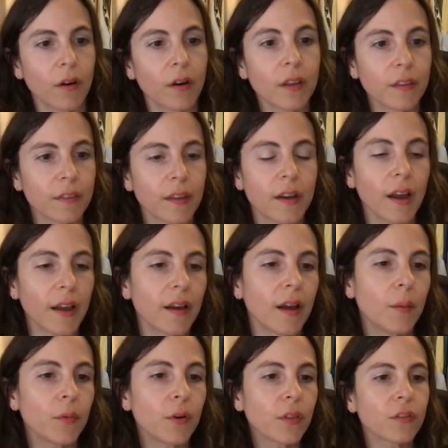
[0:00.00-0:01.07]
And he said,
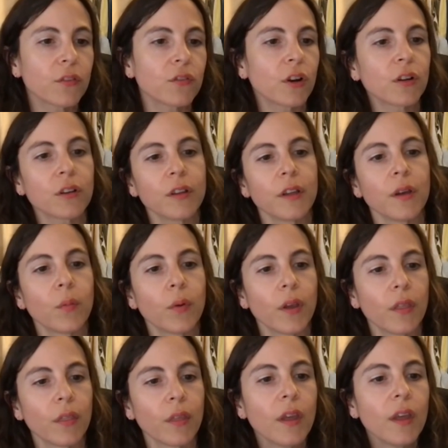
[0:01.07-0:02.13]
I'm really struggling
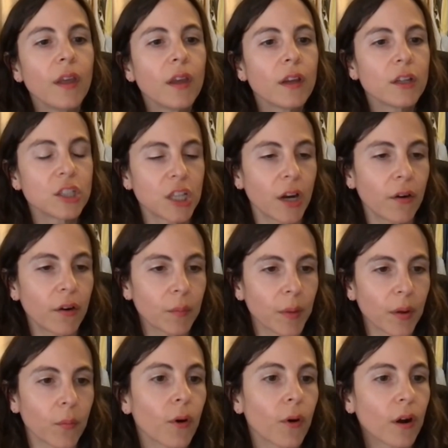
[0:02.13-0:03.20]
with sharing
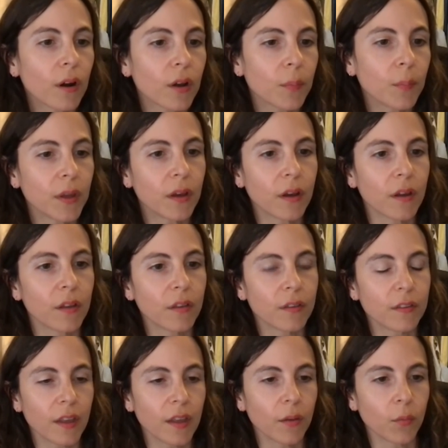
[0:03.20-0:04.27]
my work
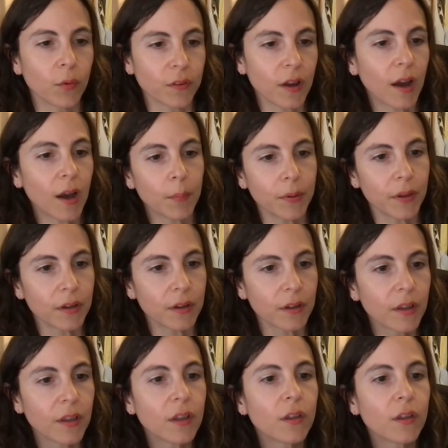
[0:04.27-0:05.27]
because it was copied.